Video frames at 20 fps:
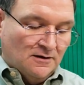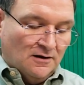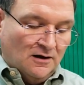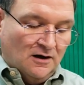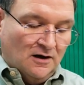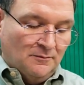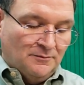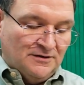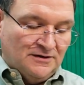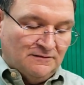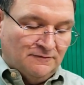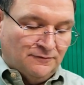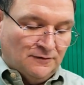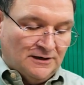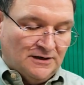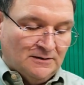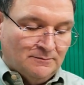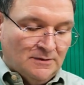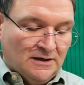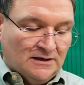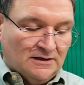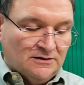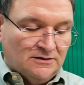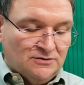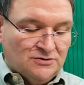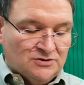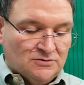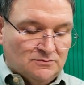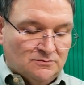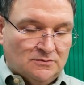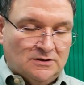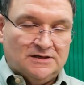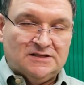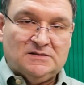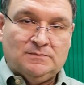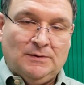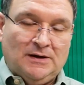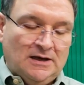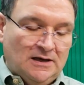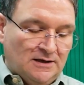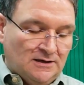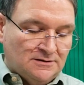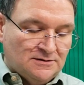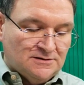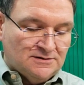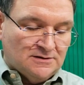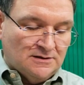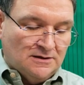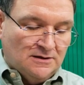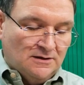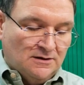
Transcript: the inflating mechanism expands.